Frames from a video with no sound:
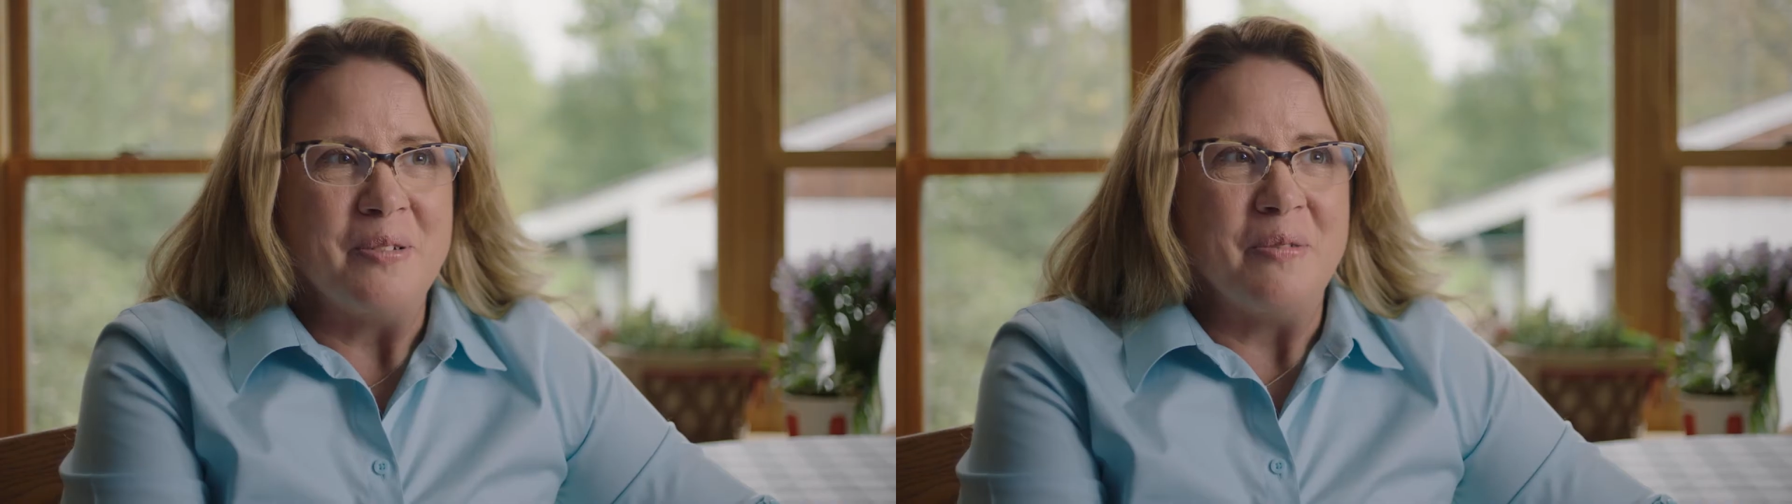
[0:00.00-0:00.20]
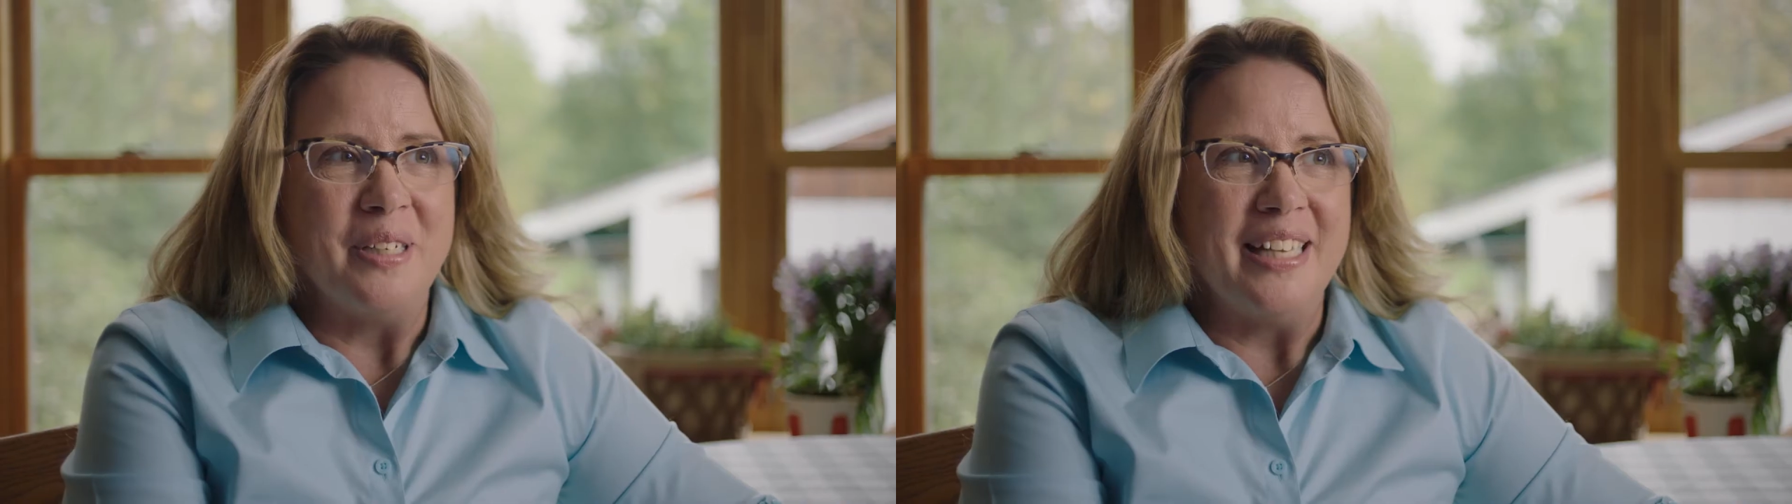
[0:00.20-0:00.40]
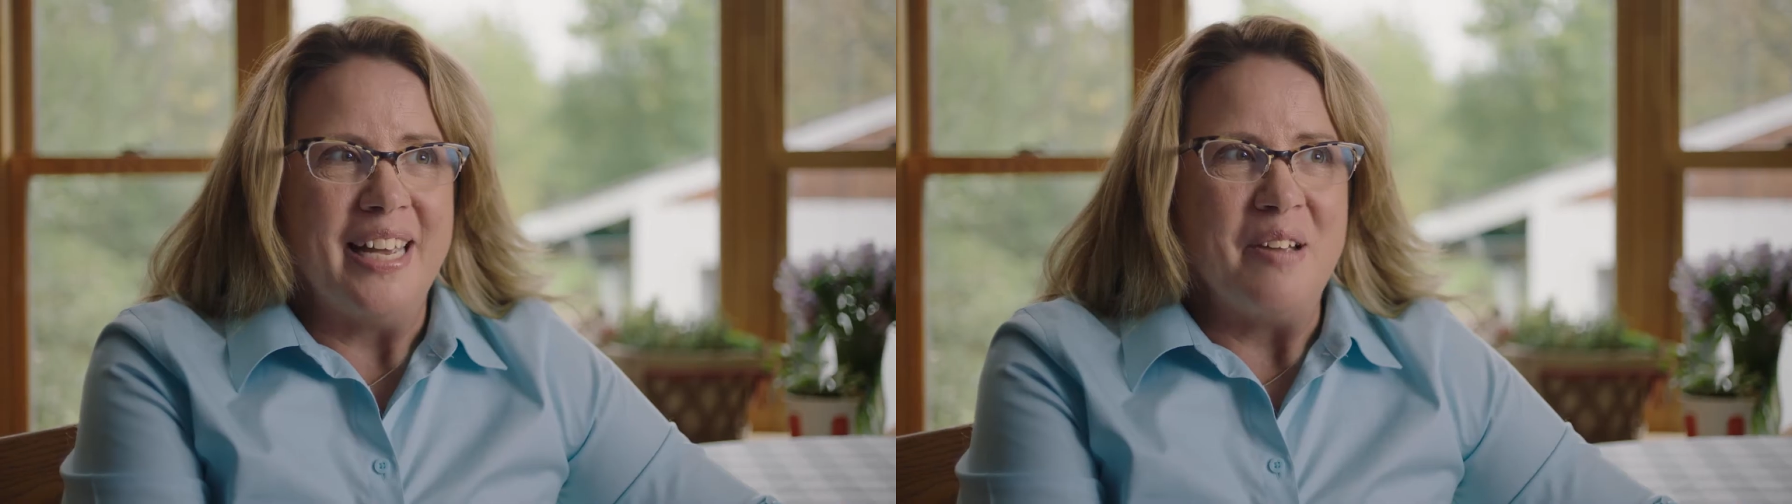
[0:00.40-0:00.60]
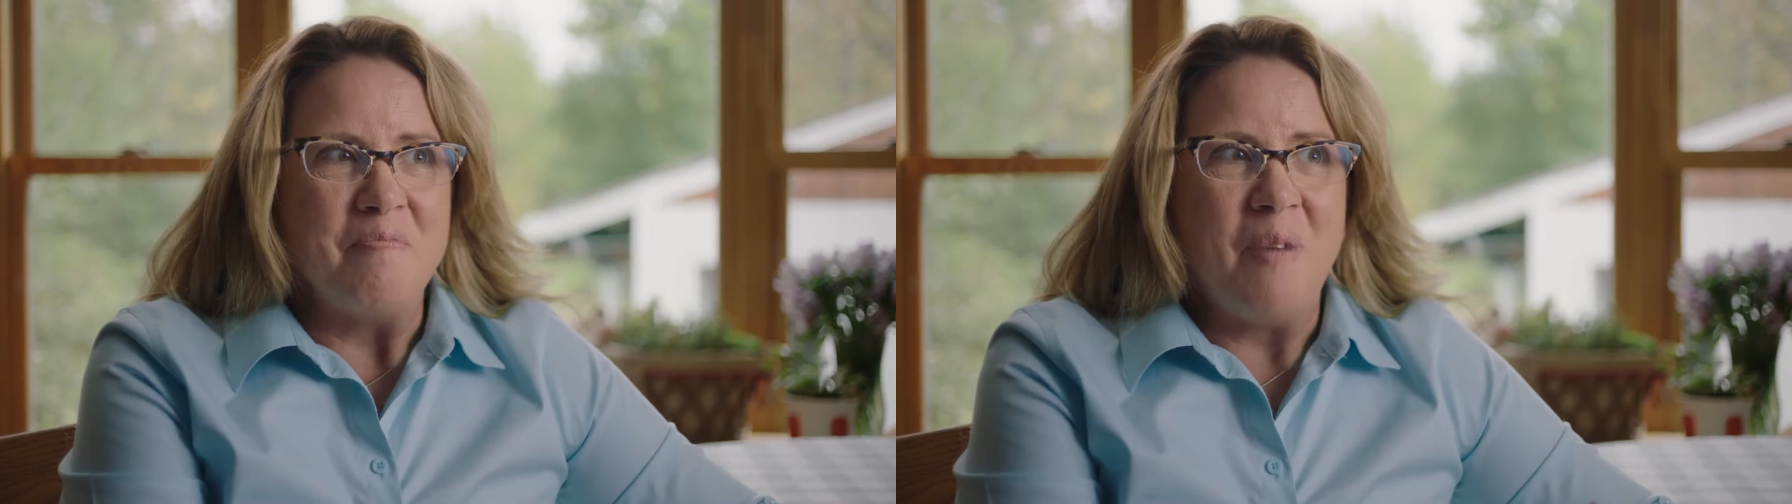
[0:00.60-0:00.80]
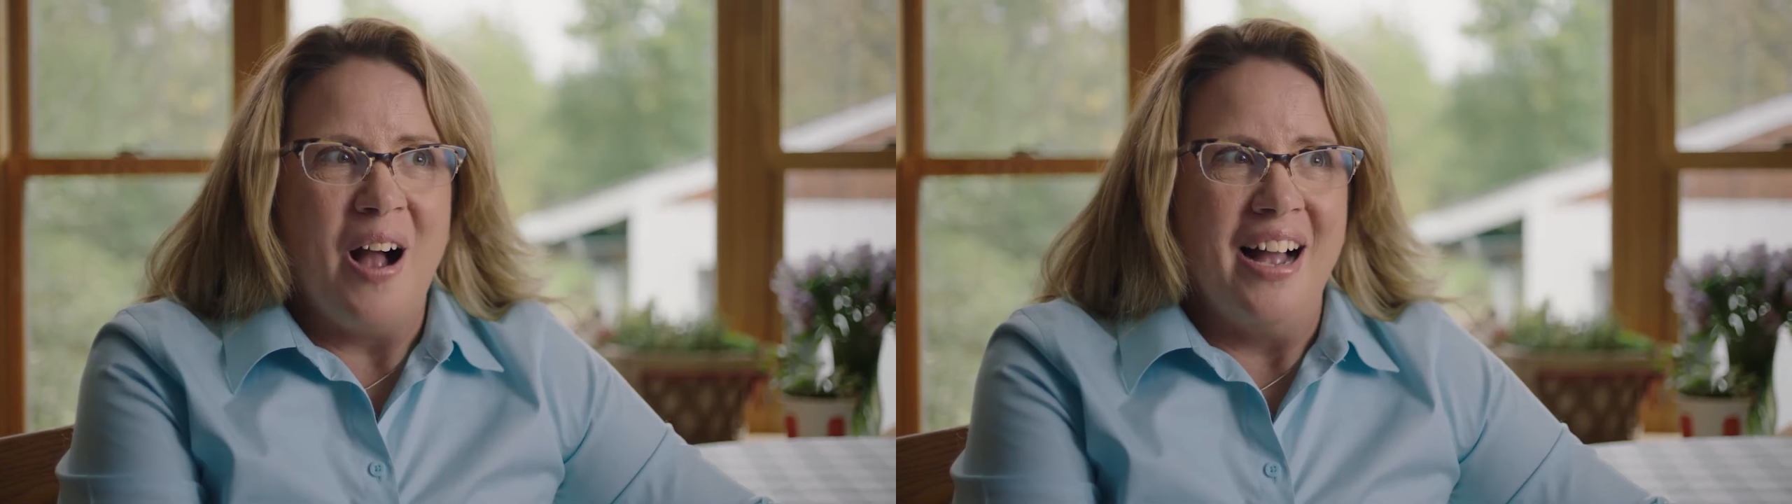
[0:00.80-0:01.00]
to really
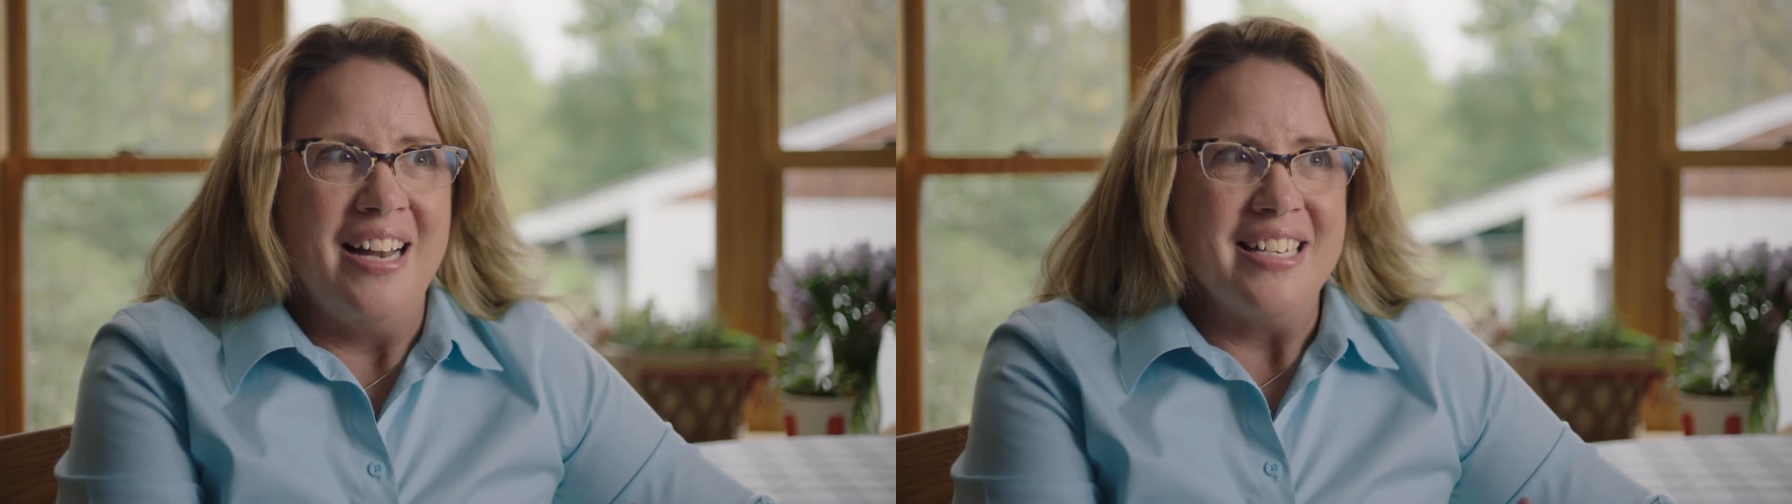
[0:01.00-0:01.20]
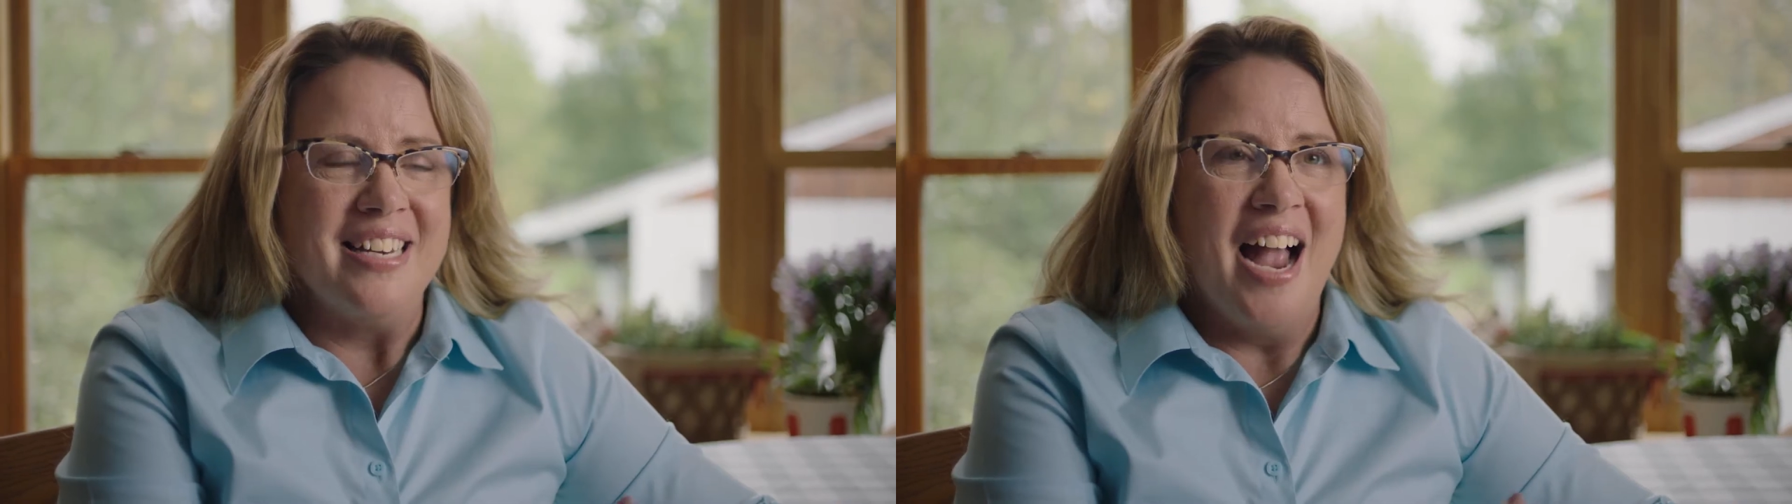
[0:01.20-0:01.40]
bond and